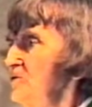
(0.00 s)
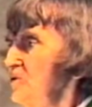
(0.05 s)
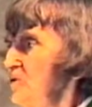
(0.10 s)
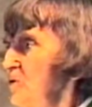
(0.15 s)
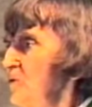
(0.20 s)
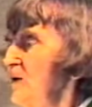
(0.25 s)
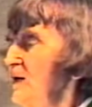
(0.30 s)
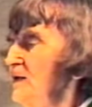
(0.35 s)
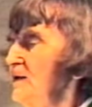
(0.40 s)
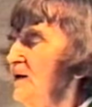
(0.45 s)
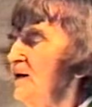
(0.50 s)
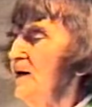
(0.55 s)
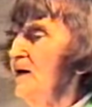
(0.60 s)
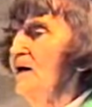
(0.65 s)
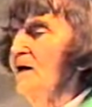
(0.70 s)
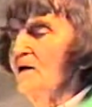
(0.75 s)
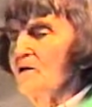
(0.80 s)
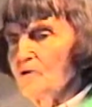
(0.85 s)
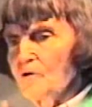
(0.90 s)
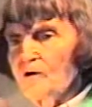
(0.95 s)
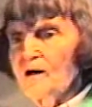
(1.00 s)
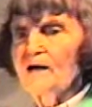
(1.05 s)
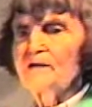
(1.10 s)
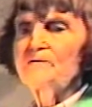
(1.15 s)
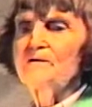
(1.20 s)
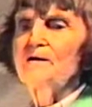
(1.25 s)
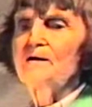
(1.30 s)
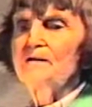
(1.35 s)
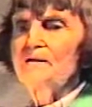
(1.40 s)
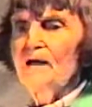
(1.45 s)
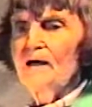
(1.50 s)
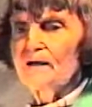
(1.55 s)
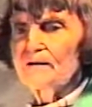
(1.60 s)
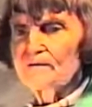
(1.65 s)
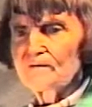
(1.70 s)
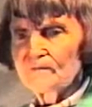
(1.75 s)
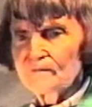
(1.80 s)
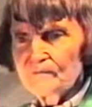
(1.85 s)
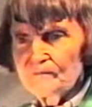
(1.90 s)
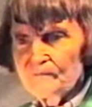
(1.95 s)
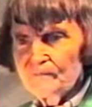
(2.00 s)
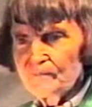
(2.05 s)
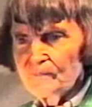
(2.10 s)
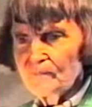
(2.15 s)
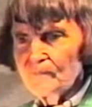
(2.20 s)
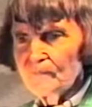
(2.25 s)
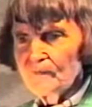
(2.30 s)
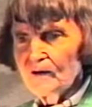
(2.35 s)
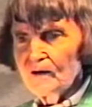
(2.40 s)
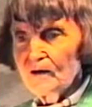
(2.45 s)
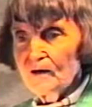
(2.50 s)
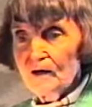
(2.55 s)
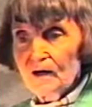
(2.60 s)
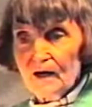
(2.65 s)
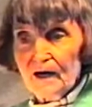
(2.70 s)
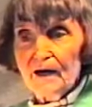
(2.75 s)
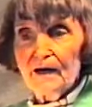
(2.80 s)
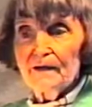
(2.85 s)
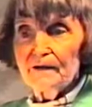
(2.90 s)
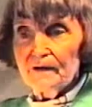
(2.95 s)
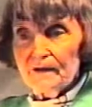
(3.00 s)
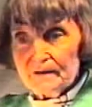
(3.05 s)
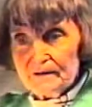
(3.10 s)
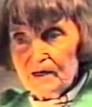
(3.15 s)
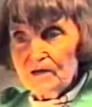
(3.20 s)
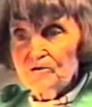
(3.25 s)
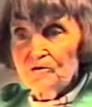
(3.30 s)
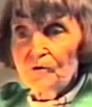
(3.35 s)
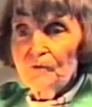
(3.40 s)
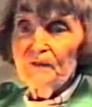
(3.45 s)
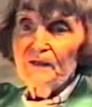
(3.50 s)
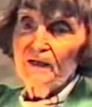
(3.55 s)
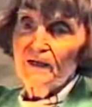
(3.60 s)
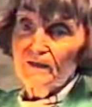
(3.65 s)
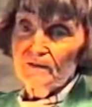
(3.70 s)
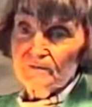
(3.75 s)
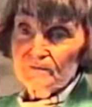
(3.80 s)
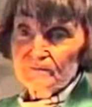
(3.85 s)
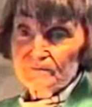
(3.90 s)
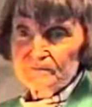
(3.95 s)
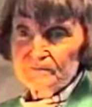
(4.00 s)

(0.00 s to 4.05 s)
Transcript: to do it, you got to eat that. And they're doing it.